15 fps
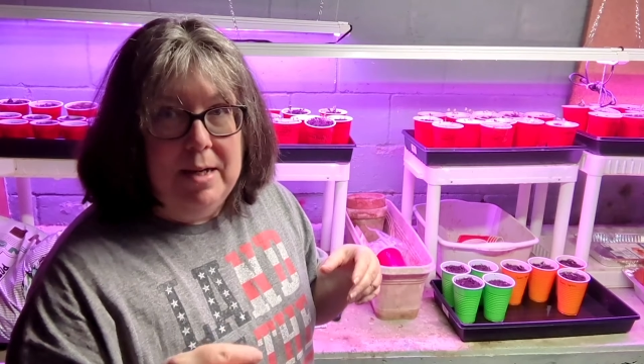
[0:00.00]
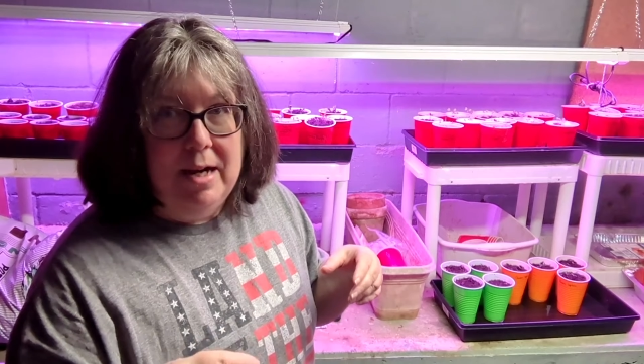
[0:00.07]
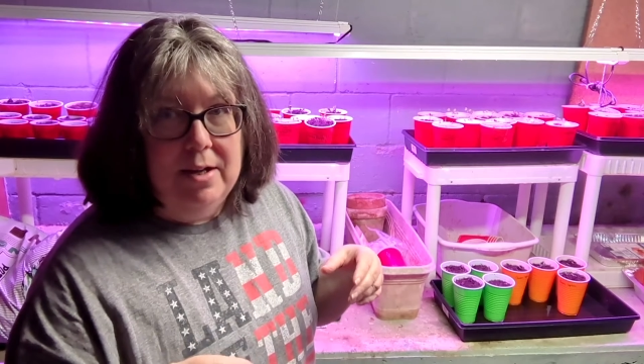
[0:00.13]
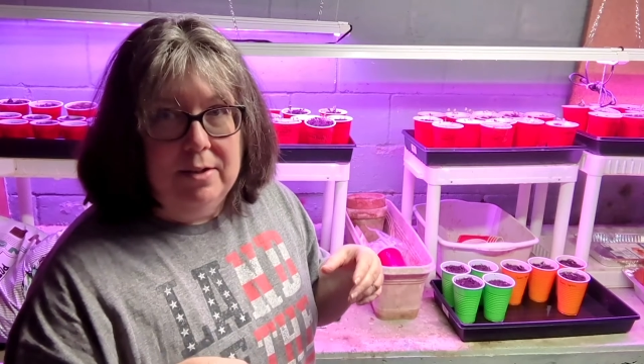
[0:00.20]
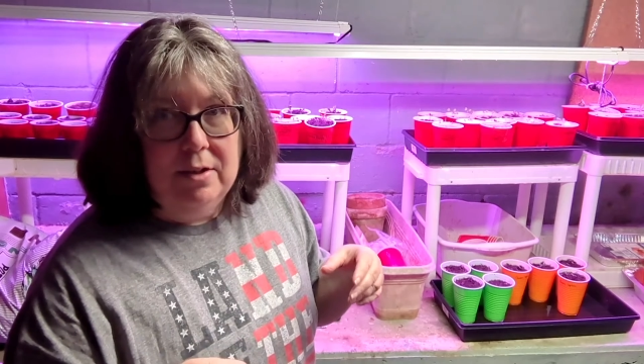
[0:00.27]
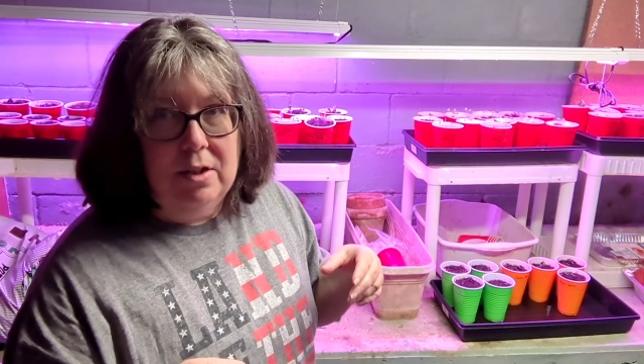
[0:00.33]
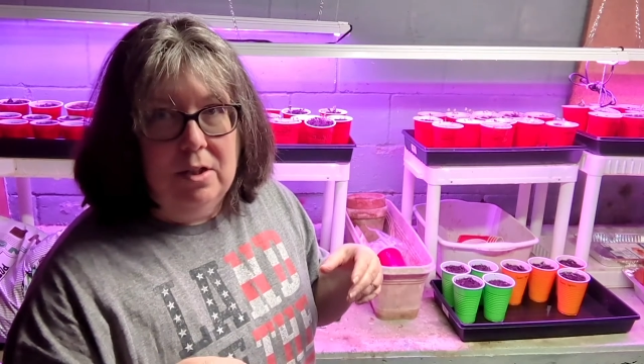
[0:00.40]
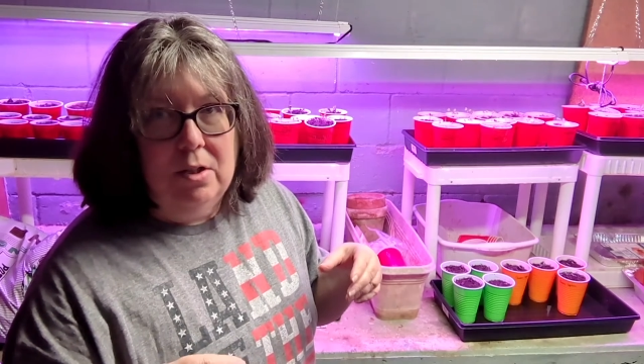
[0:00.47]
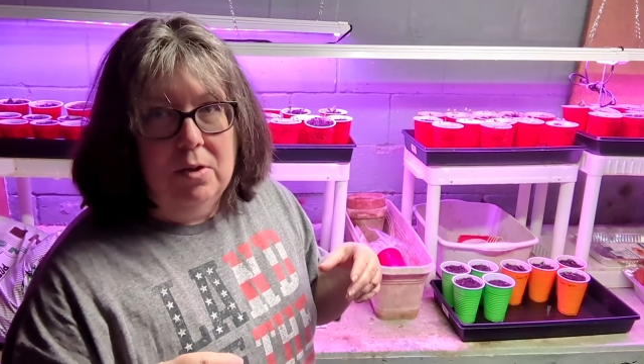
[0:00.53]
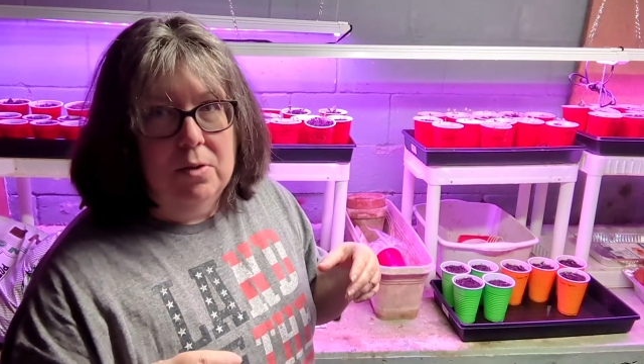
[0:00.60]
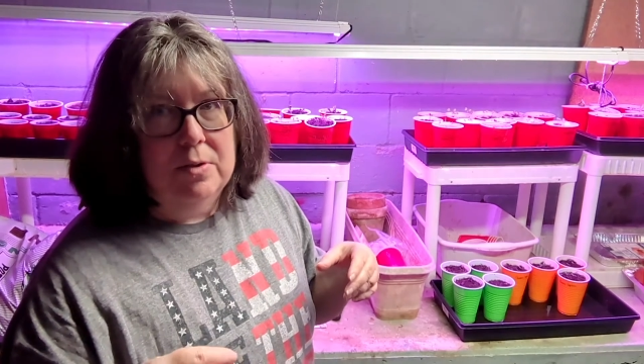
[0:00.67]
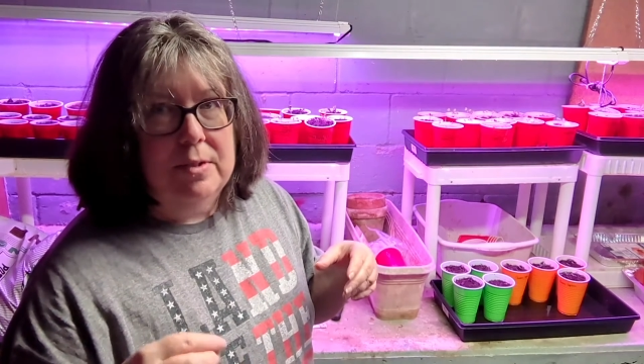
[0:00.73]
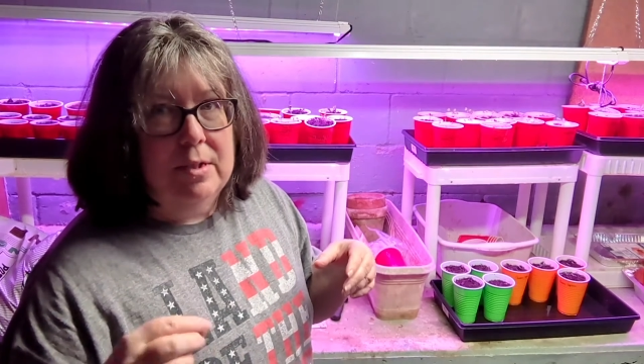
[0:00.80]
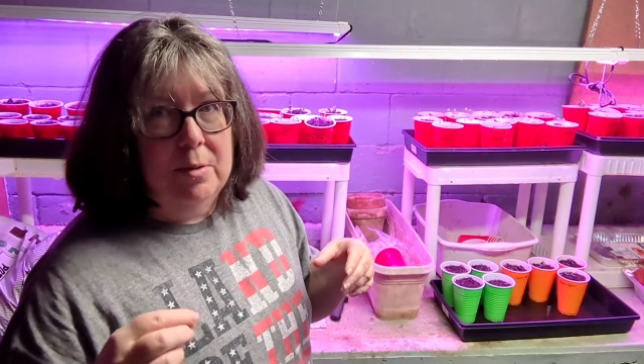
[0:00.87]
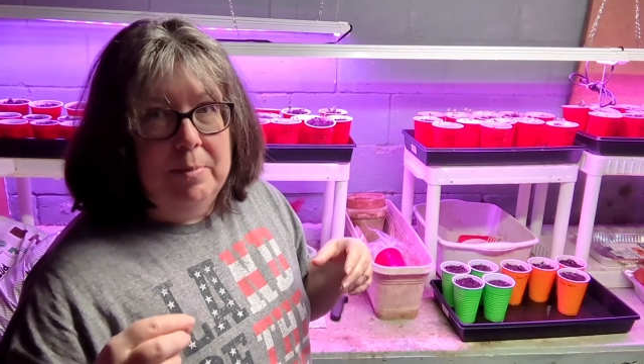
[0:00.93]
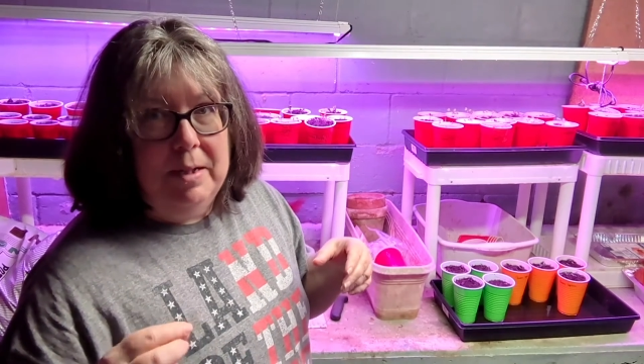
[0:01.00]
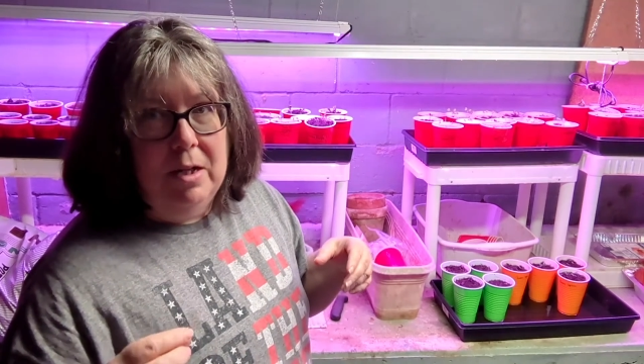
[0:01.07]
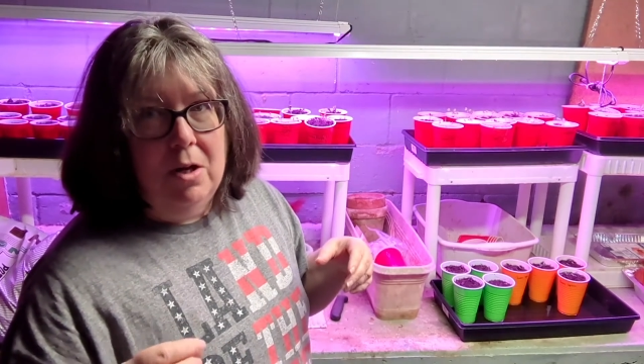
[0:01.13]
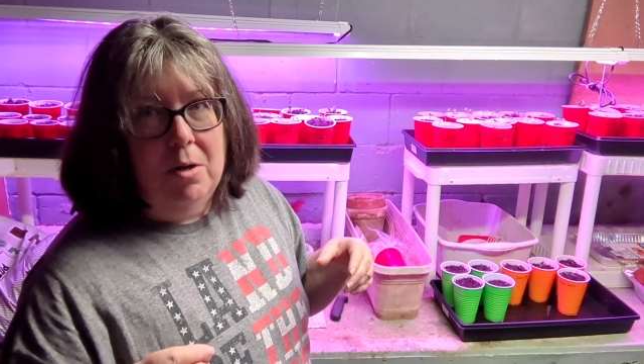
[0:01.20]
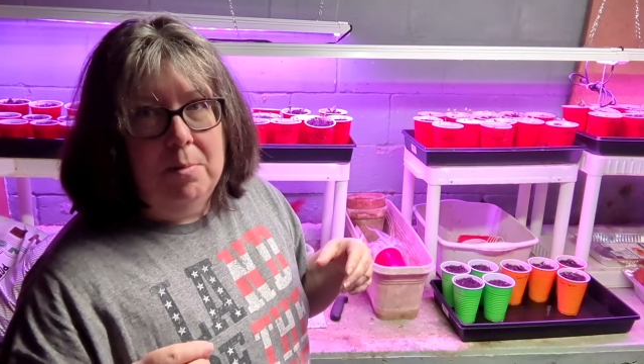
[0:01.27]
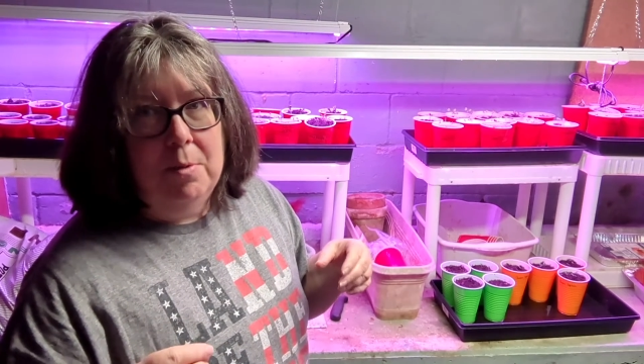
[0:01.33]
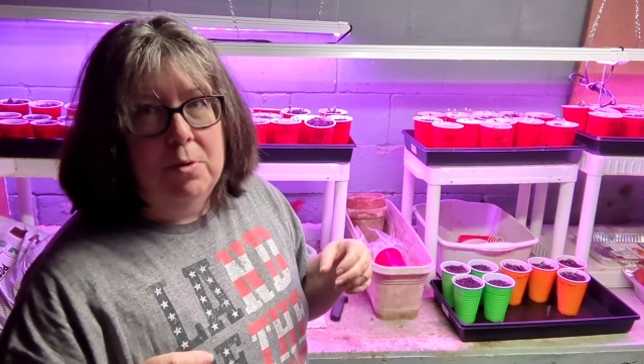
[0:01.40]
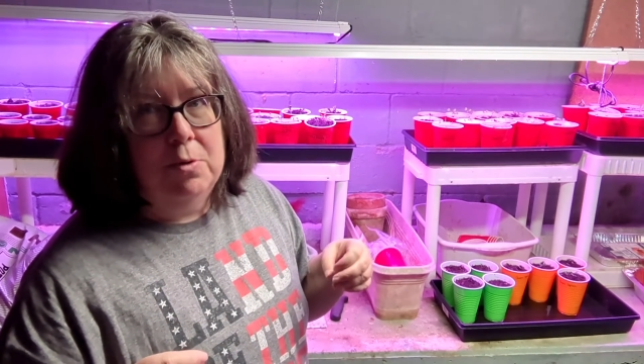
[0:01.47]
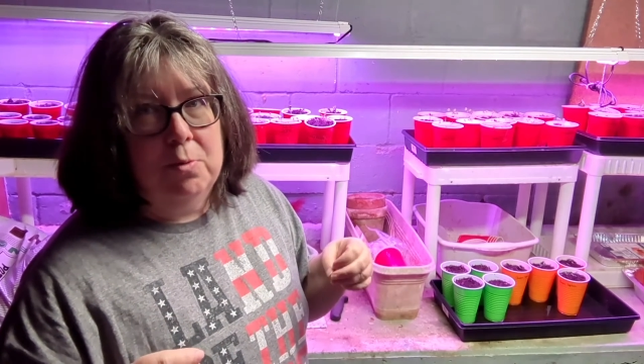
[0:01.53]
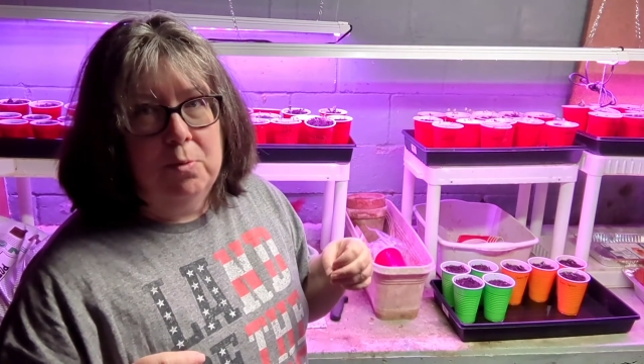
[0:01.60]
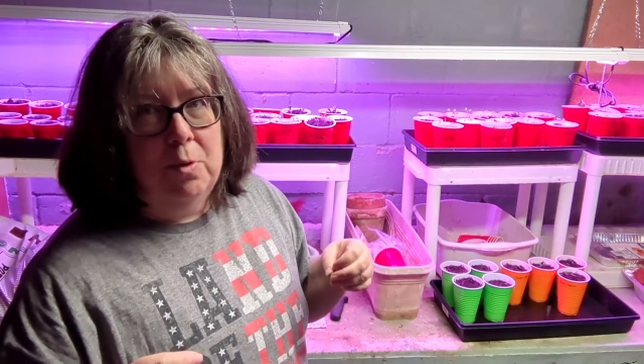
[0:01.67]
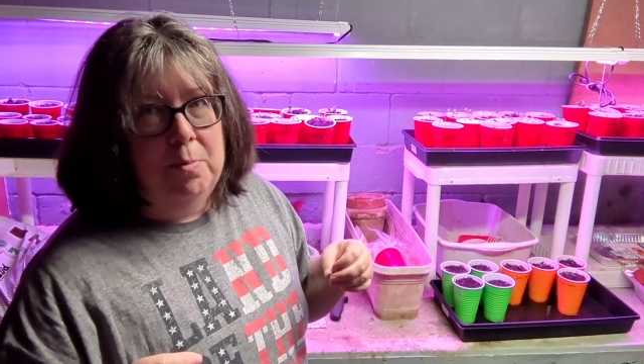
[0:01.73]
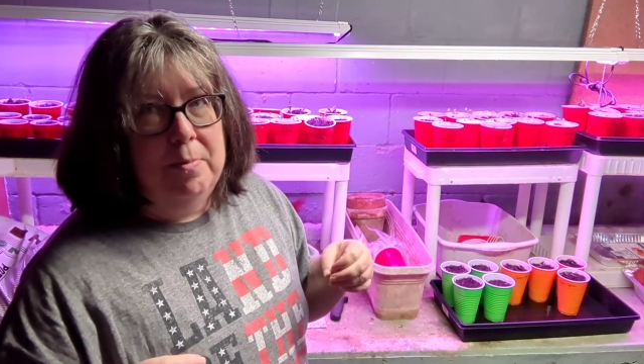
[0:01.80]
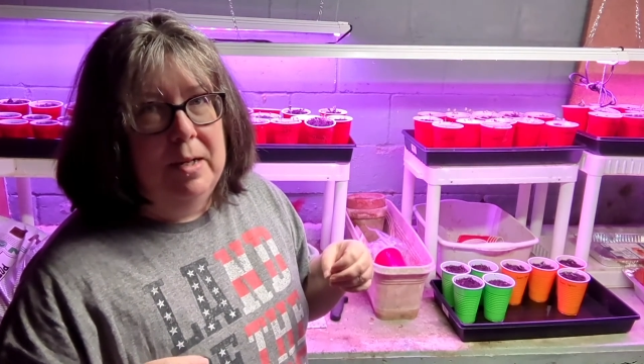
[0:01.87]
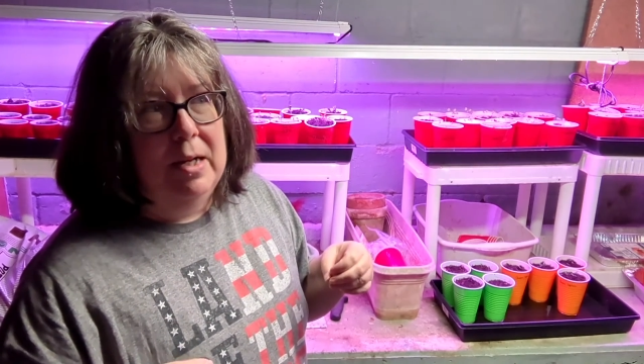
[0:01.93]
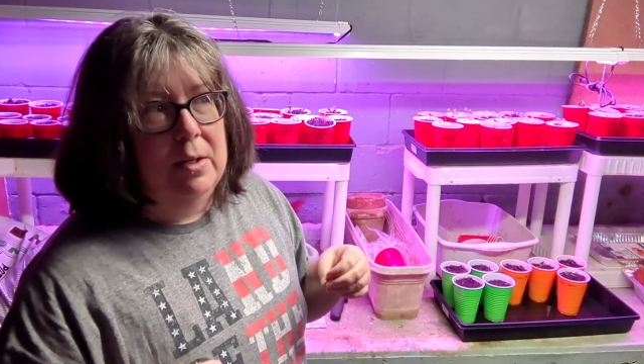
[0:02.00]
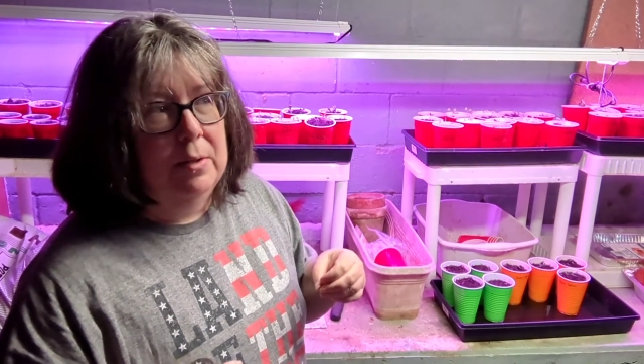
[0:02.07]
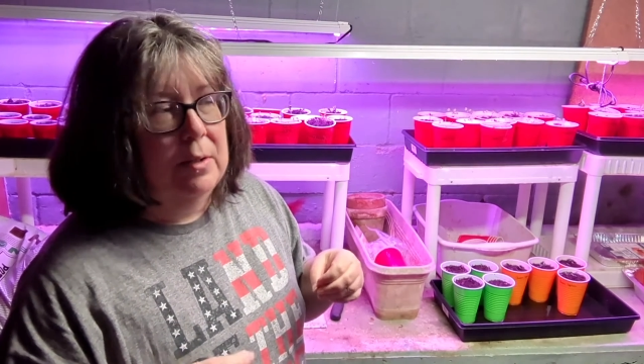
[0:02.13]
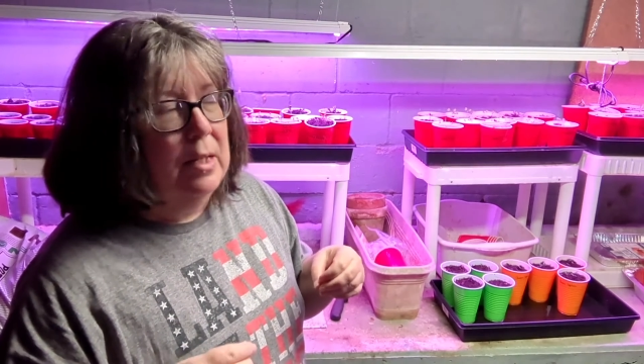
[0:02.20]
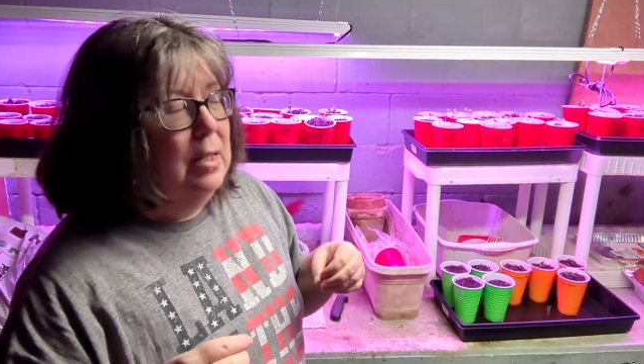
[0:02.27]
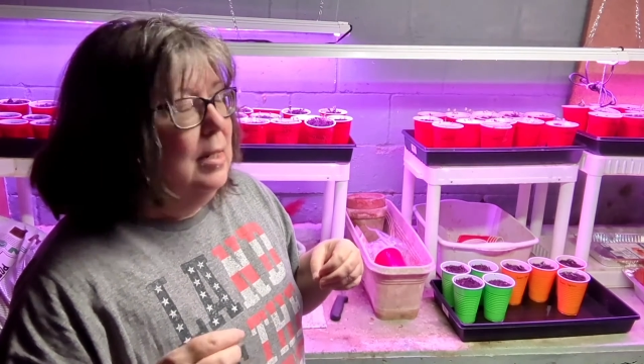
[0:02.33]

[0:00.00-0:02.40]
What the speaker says: out the holes. They'll be almost root bound.